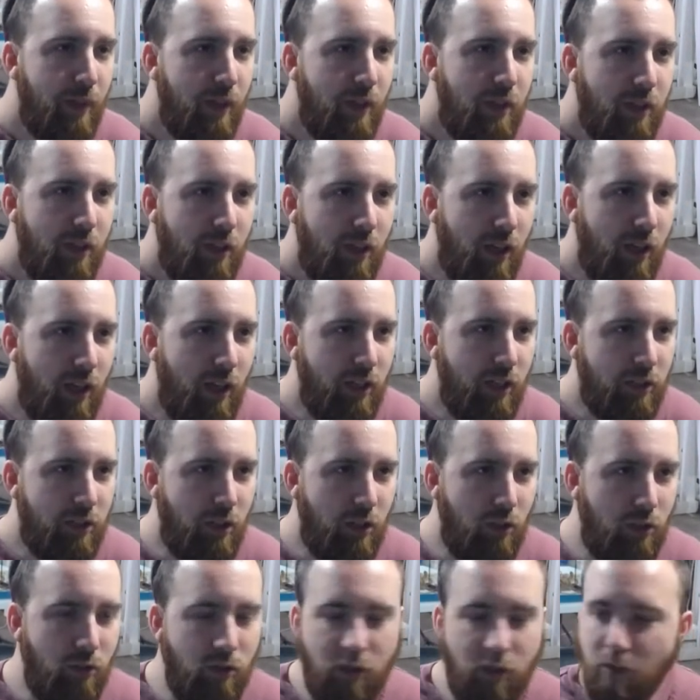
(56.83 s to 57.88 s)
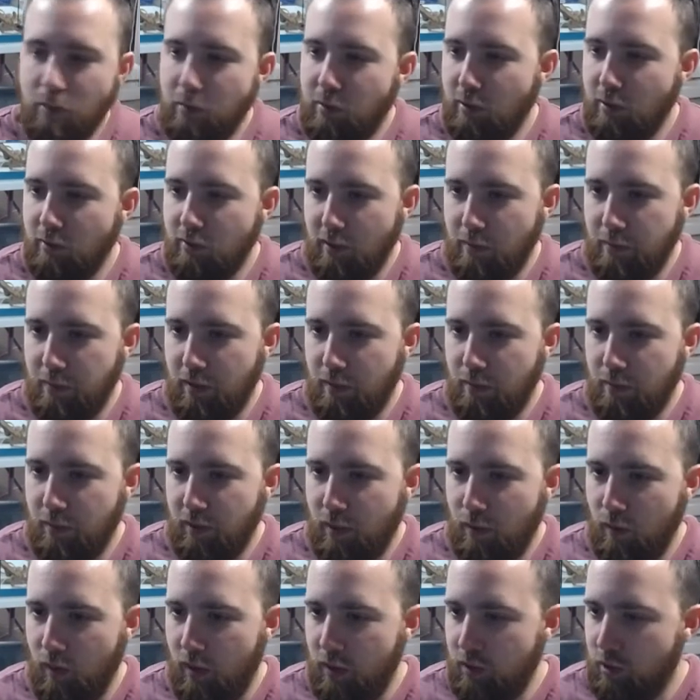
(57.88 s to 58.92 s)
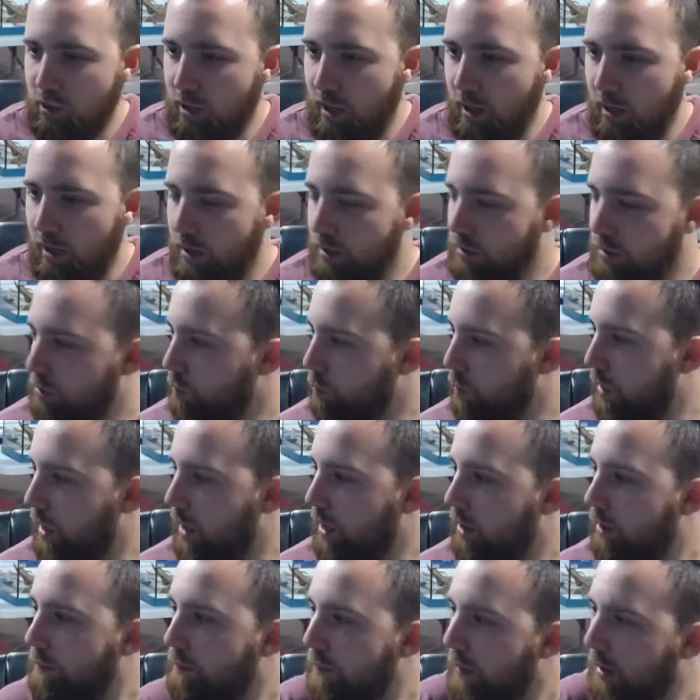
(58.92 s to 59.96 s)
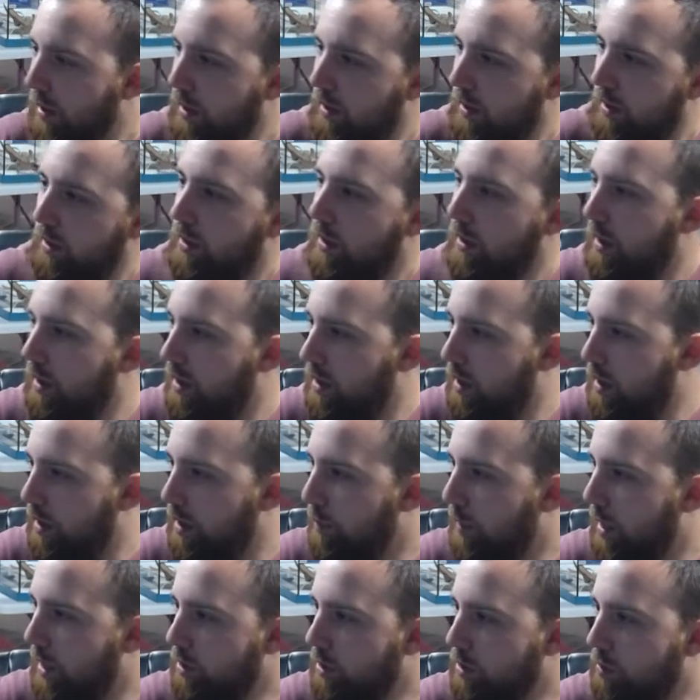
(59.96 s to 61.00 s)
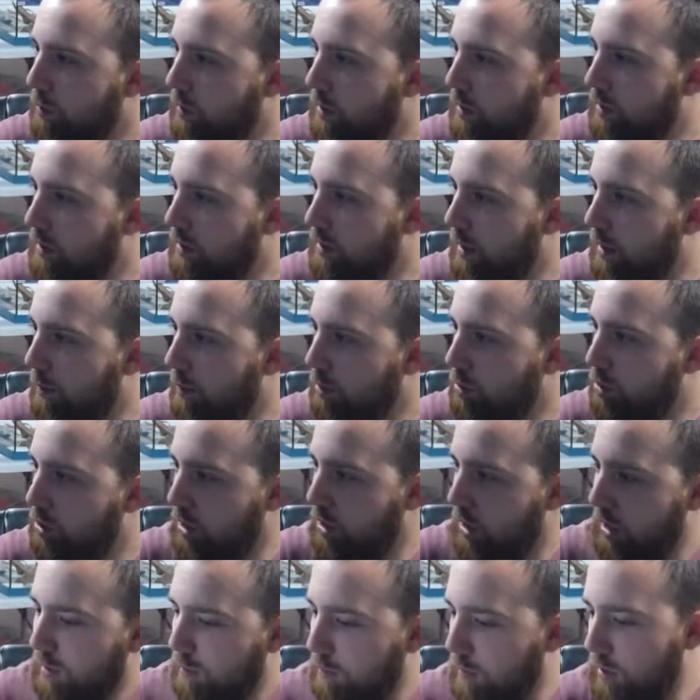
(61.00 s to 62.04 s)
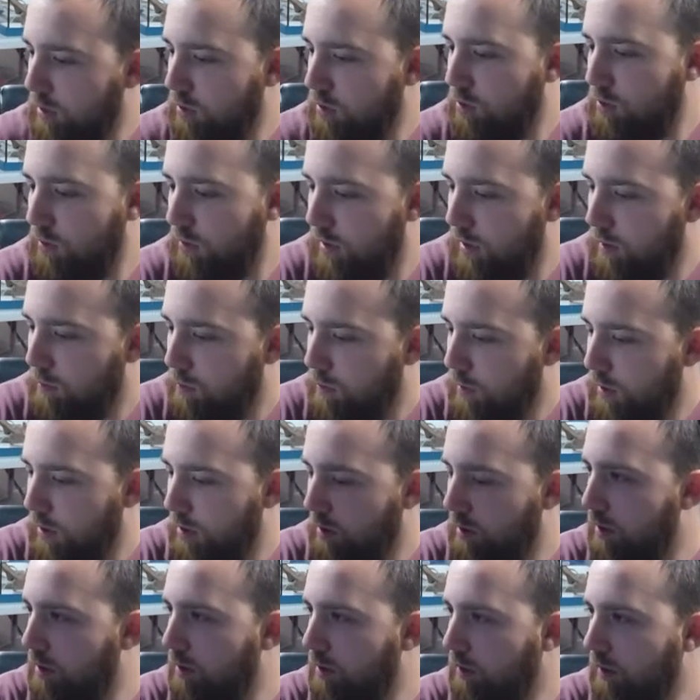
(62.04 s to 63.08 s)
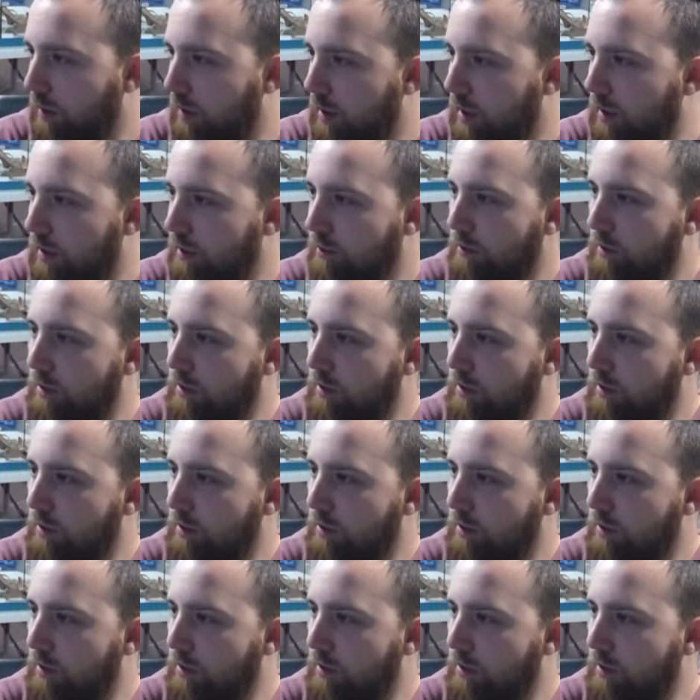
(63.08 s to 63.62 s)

to YouTube so some people can watch that as well. Um, I just want to double check, make sure that we are live on